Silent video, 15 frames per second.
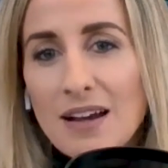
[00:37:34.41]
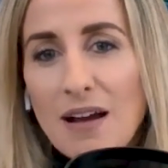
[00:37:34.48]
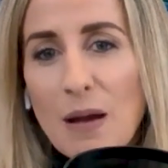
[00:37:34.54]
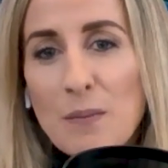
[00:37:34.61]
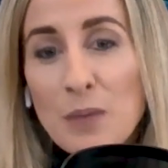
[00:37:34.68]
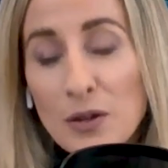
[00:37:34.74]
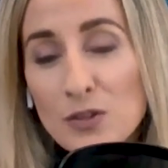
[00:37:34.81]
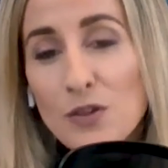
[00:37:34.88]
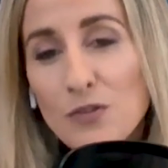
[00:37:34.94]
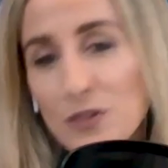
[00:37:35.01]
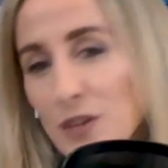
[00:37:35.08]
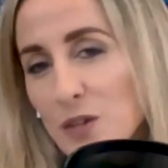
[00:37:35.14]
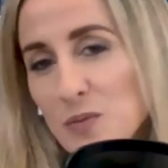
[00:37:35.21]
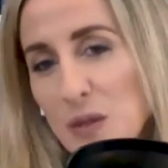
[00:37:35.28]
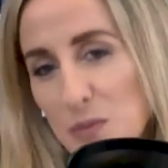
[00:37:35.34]
um, because
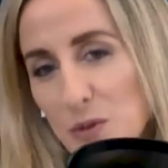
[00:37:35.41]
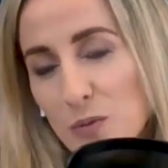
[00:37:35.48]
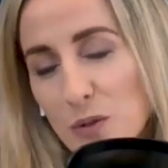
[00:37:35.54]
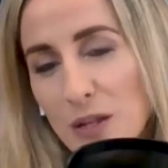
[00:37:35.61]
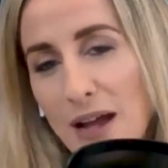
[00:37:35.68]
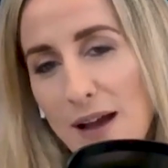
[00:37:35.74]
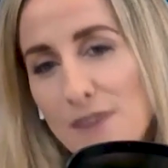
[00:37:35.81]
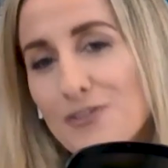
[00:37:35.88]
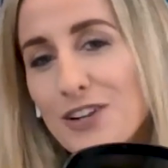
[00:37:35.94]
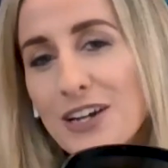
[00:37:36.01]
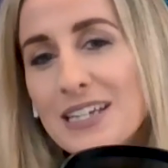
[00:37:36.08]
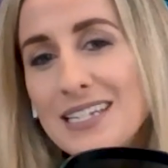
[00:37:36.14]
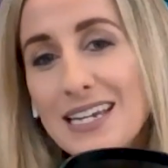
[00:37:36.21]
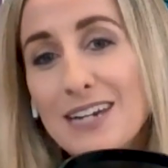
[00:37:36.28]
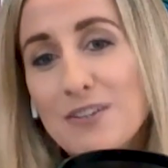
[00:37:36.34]
often those people will have an
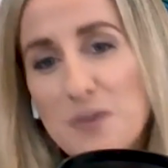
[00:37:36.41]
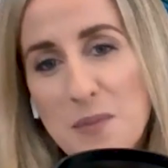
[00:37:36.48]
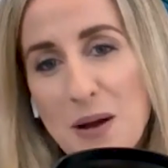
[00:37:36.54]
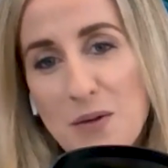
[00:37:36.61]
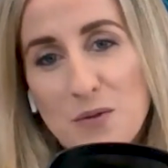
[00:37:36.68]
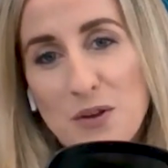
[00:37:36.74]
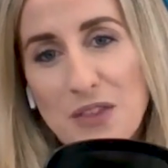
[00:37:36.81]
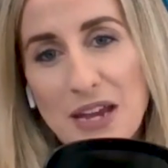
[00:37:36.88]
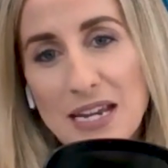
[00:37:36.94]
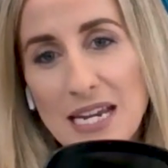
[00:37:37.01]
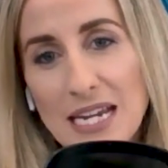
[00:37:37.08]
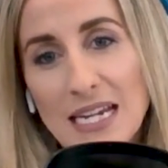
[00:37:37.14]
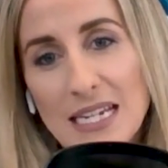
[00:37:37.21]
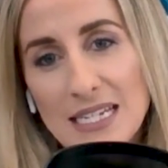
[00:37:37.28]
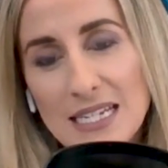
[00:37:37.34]
idea about what they
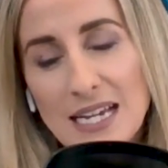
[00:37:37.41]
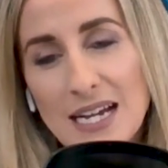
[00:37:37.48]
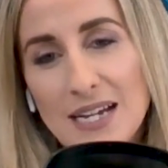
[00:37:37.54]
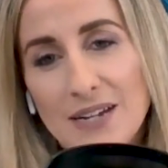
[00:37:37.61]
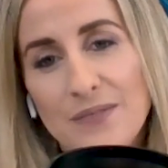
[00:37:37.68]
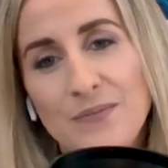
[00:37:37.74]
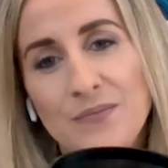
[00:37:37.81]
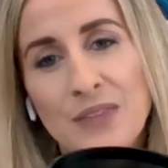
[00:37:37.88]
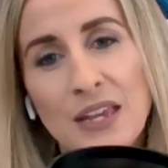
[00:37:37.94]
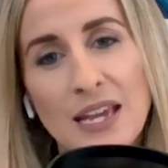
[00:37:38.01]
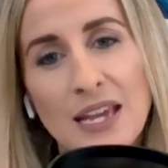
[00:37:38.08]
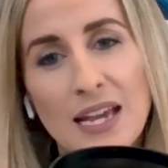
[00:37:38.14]
need um,